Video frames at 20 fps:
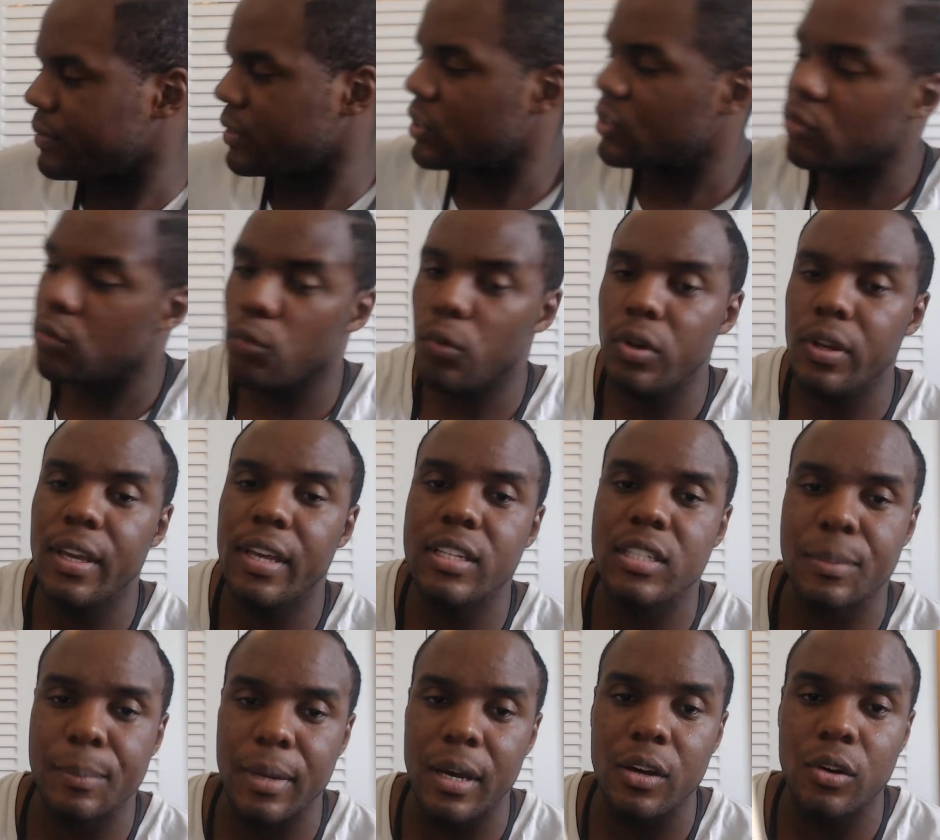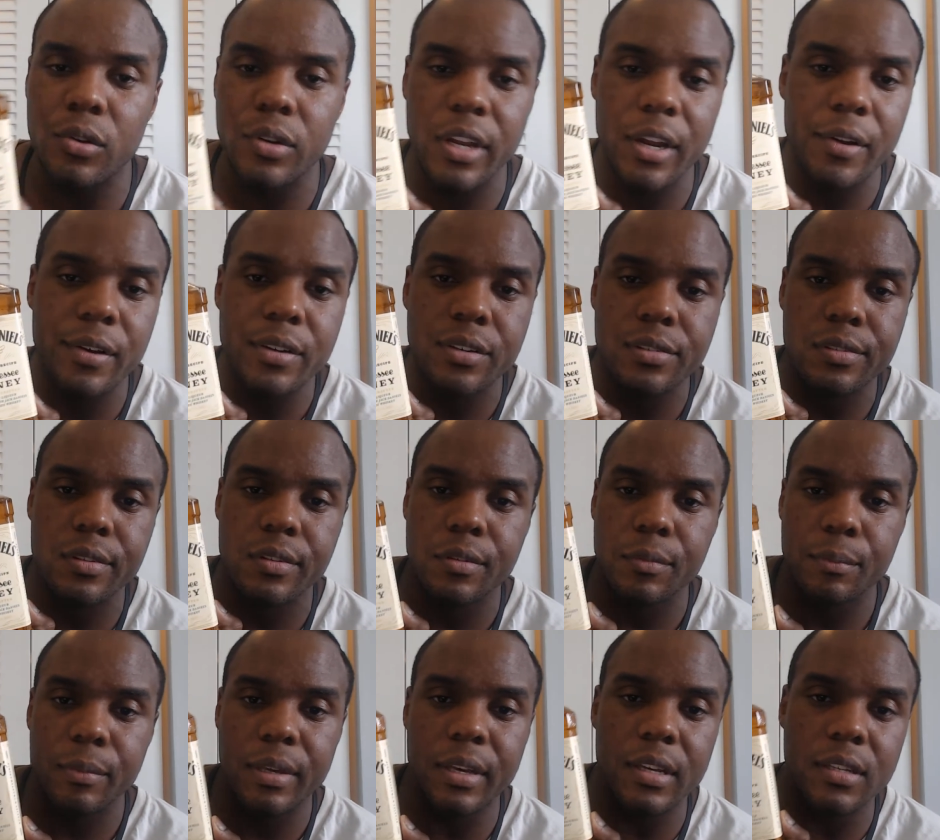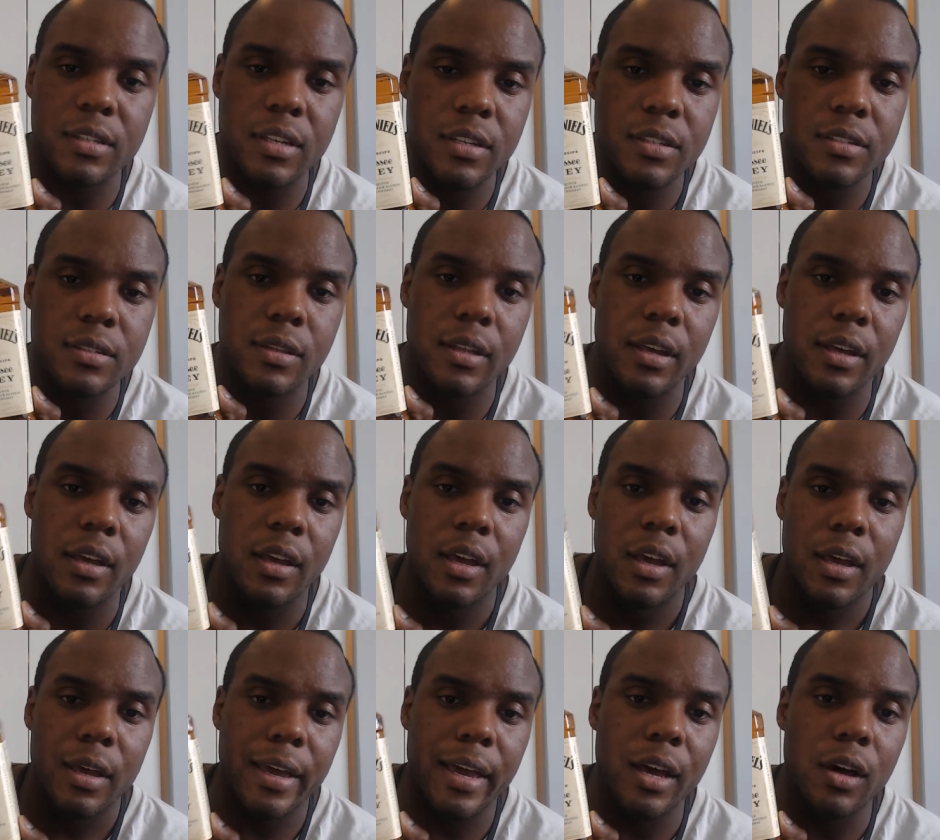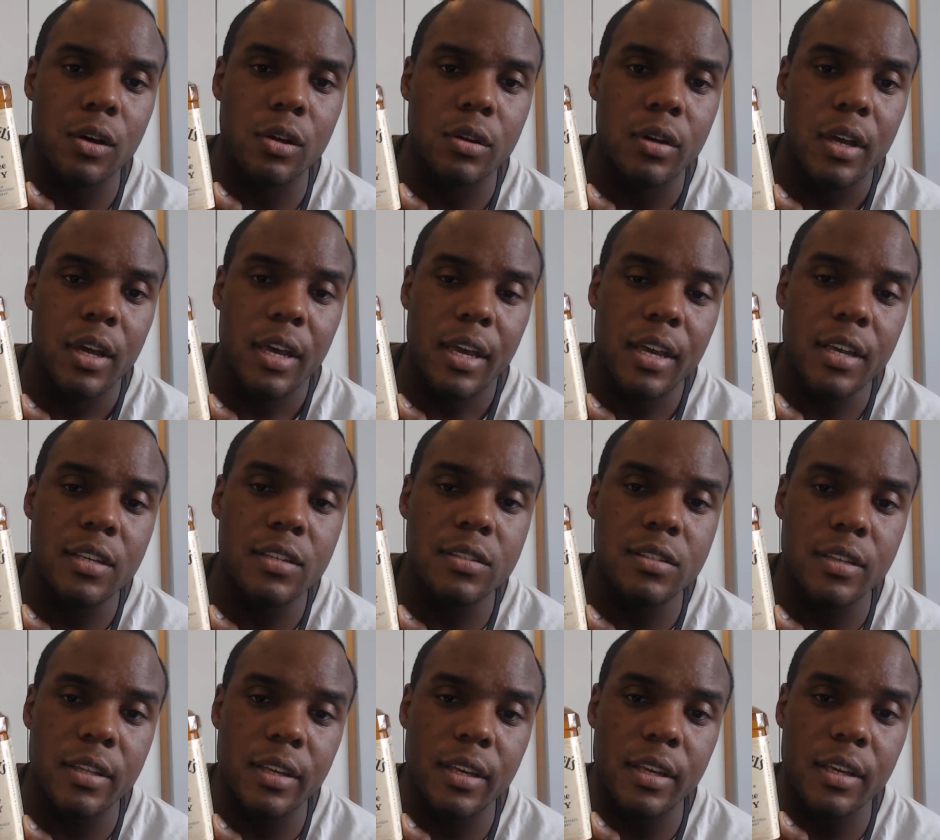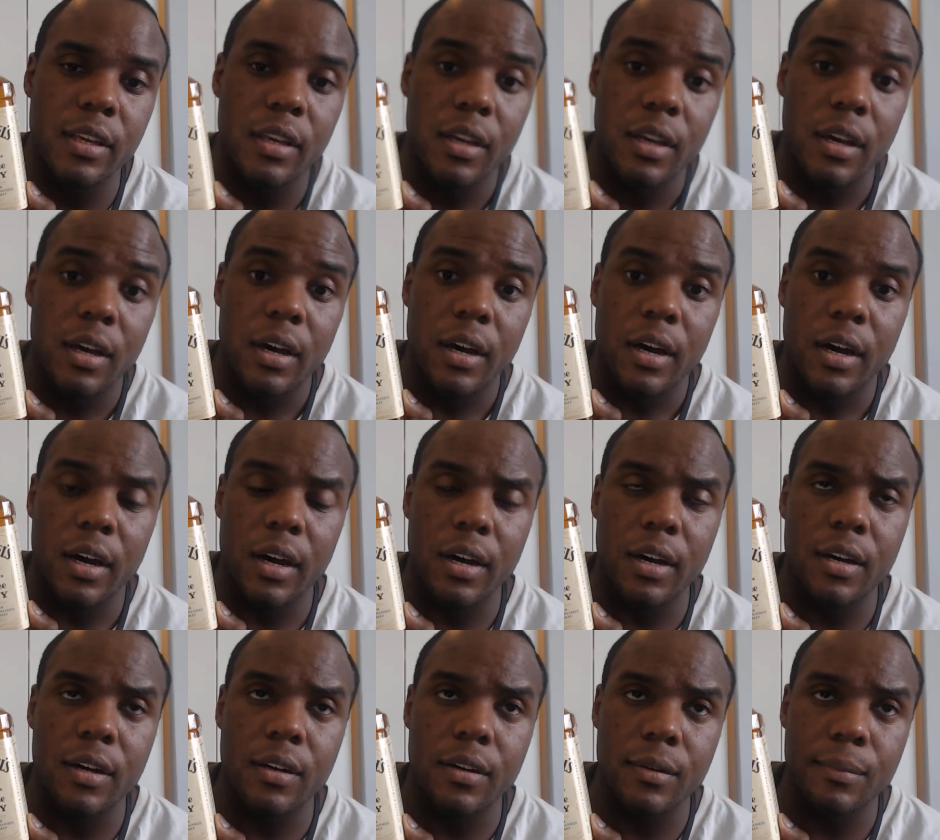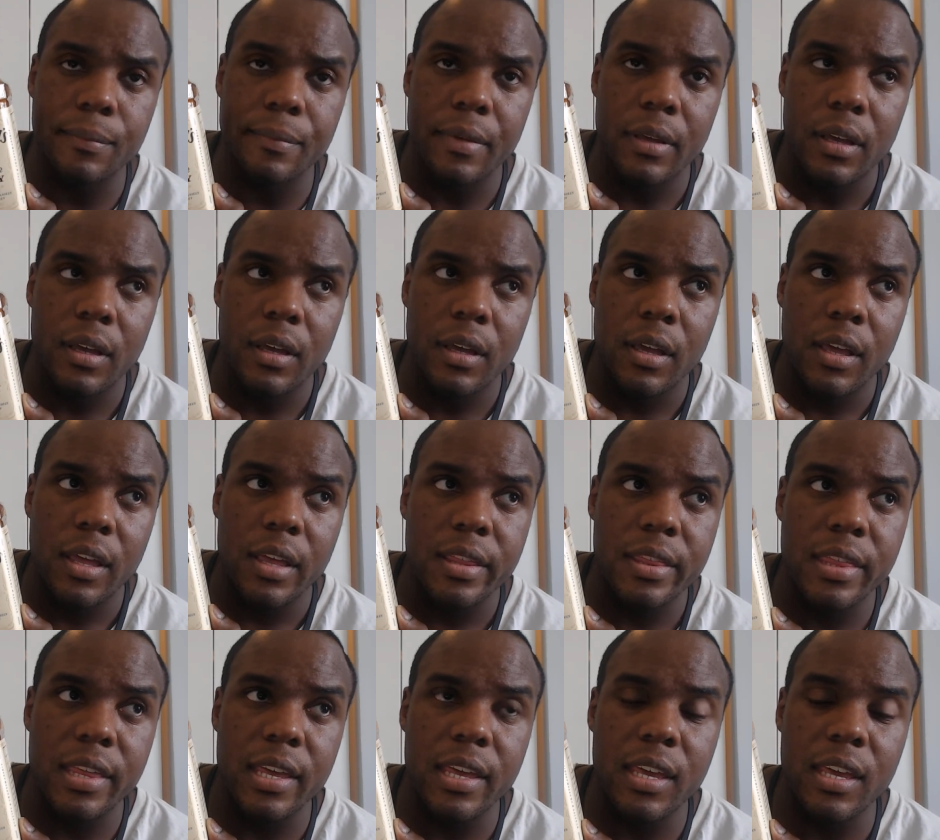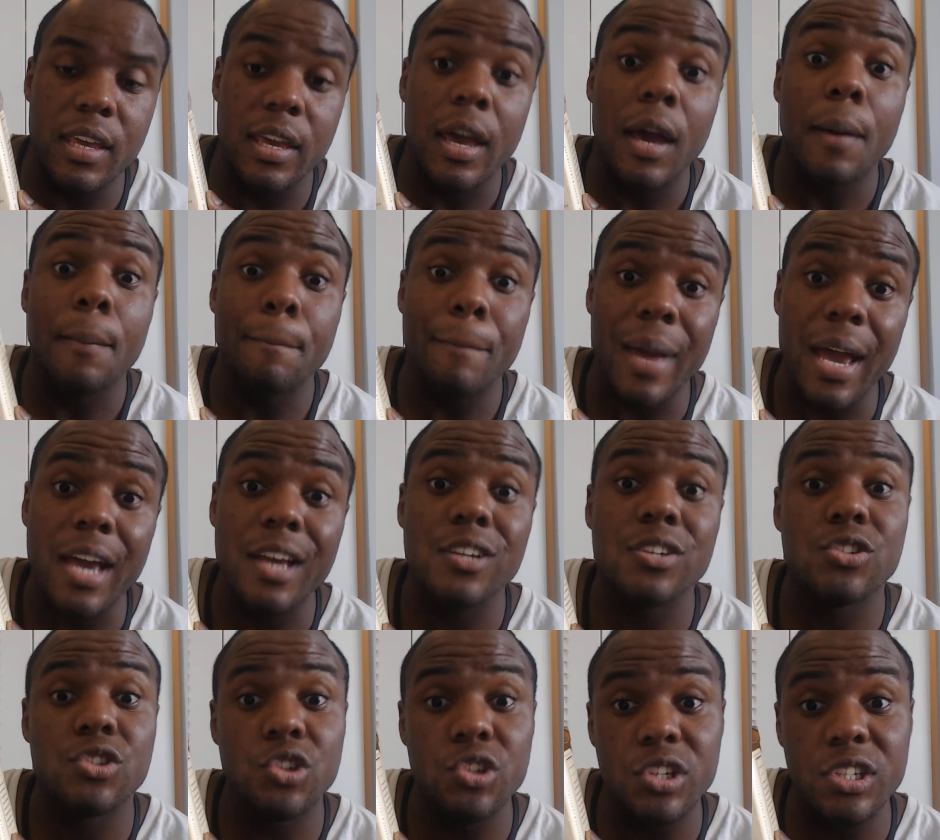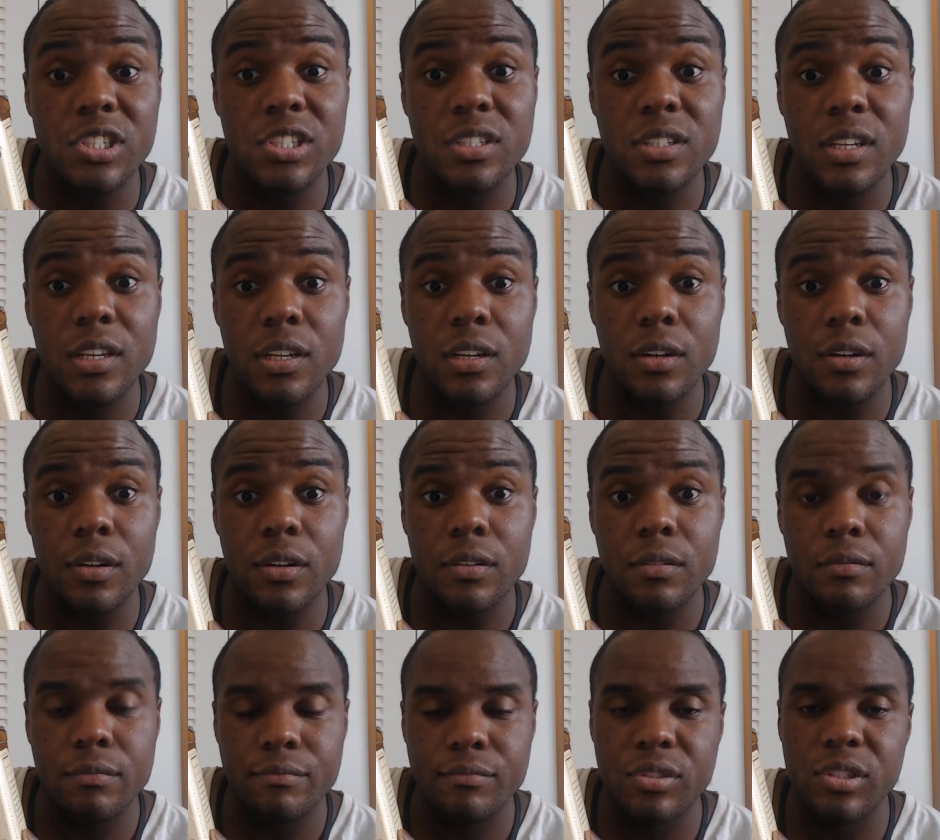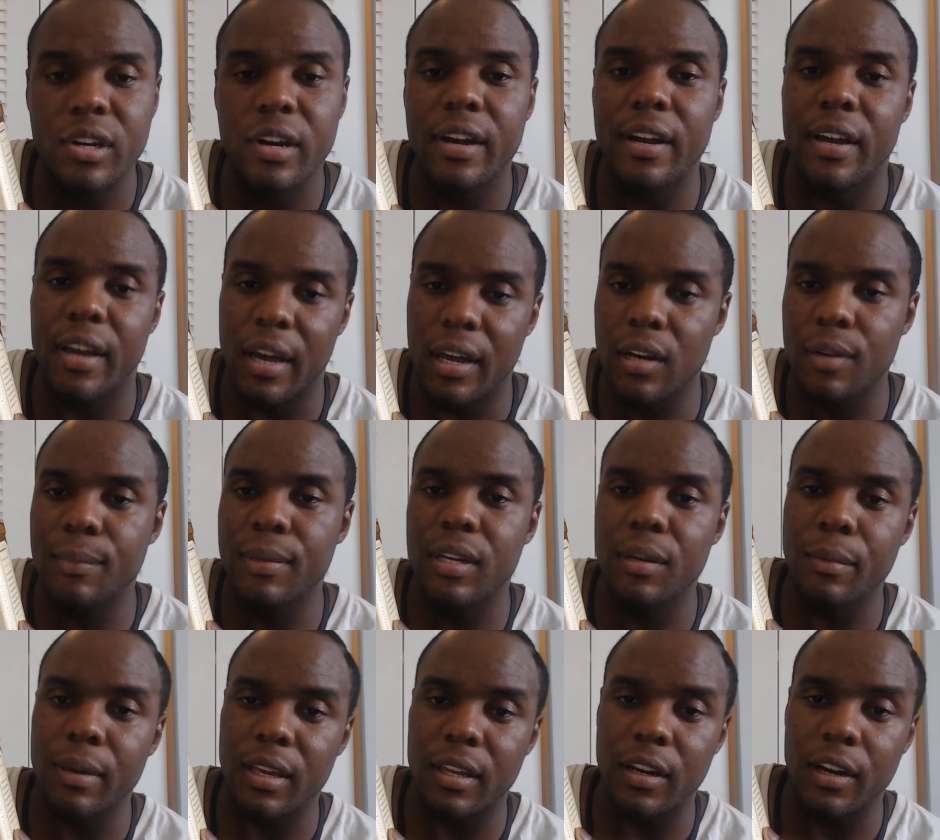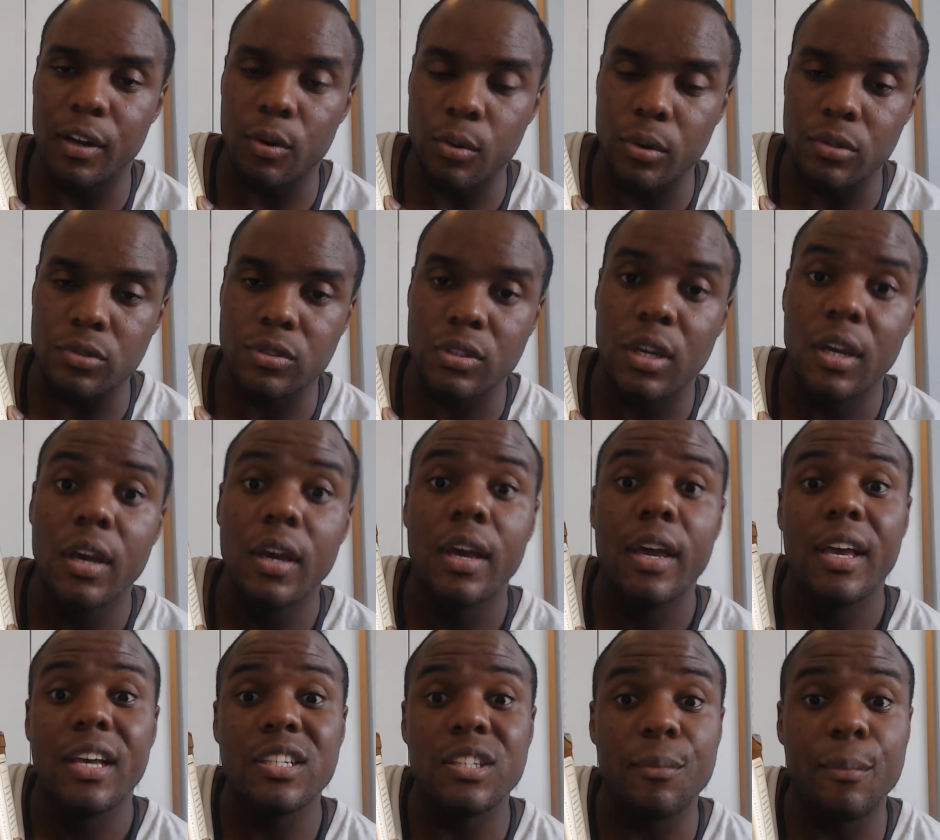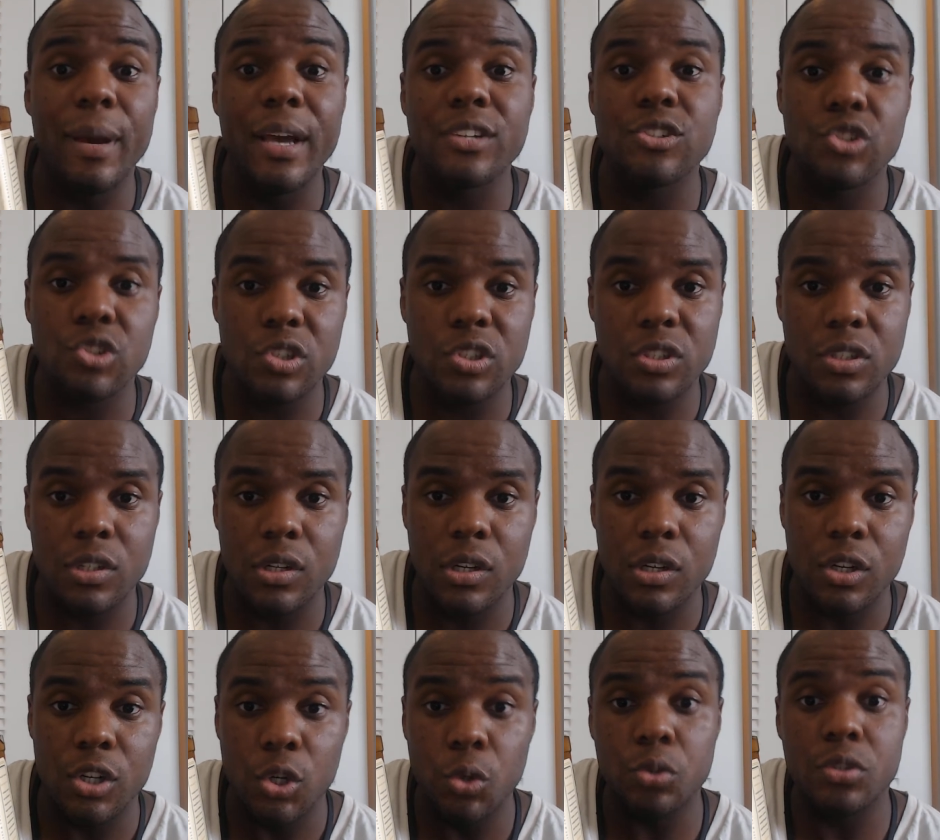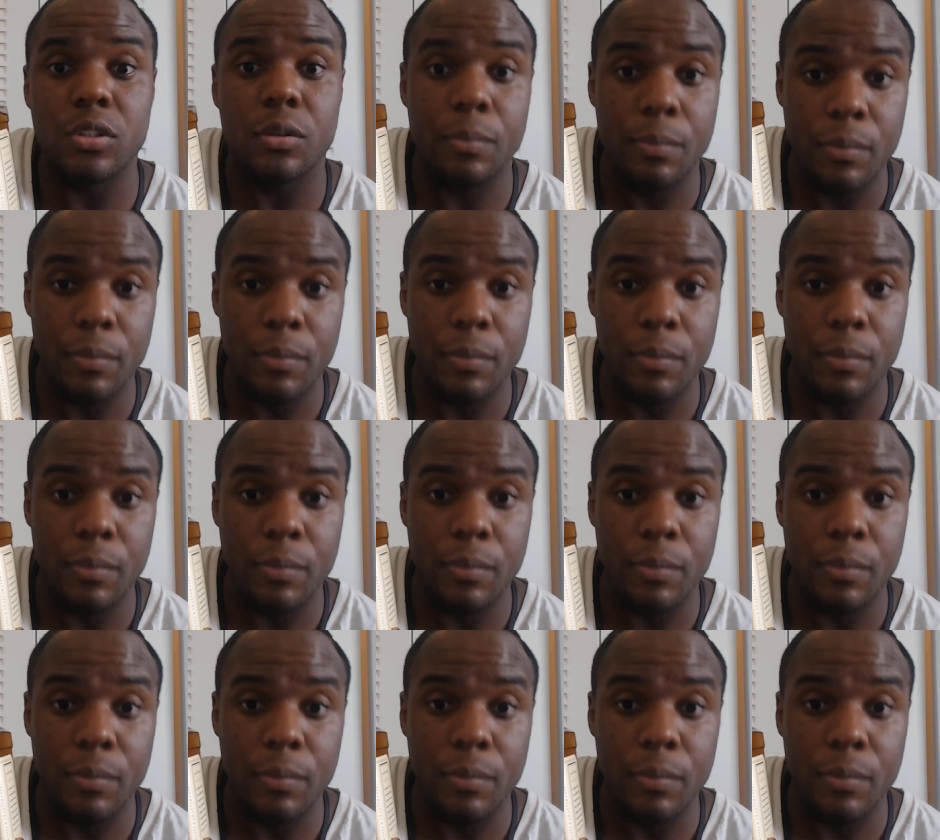want to get some Uncle Nearest because he's the guy. He's um the master distiller. Sorry, I don't mean to make it in quotes. He's a master distiller who's